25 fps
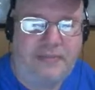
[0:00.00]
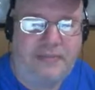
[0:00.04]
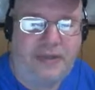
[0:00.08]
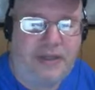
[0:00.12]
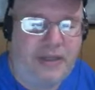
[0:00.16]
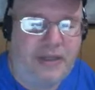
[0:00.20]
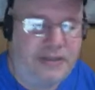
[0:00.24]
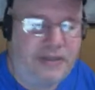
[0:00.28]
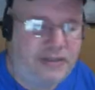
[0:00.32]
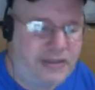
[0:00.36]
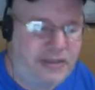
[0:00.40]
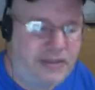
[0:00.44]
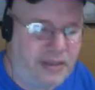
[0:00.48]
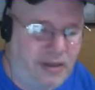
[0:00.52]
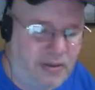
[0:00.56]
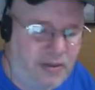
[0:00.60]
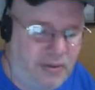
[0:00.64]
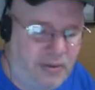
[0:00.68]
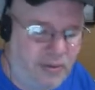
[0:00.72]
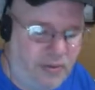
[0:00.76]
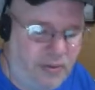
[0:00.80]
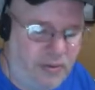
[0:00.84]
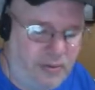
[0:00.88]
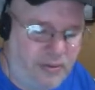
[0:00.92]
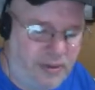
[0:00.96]
It's a
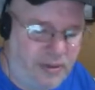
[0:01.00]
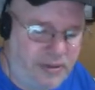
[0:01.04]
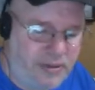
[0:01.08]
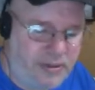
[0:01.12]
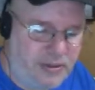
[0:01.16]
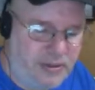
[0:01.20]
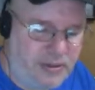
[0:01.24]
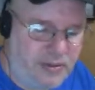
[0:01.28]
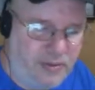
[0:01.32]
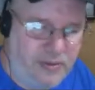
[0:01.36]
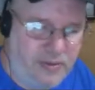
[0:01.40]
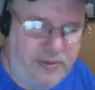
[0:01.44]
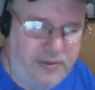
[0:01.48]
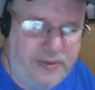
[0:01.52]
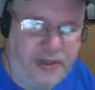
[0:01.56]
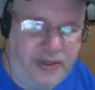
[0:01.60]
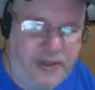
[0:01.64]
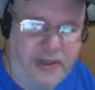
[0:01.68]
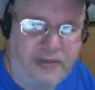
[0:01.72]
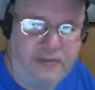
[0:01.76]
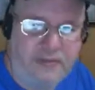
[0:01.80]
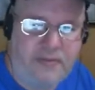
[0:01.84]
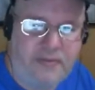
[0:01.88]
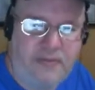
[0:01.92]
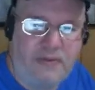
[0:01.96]
whole
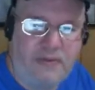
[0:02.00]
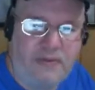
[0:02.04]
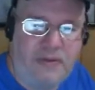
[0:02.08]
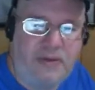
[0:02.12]
thing.